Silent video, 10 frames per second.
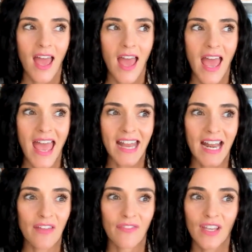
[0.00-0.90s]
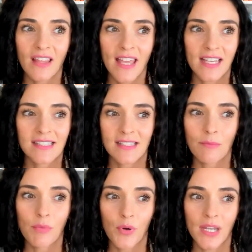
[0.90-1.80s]
And I feel like at some
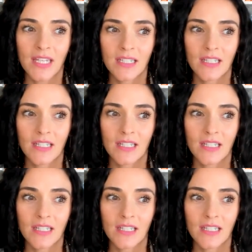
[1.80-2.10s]
point,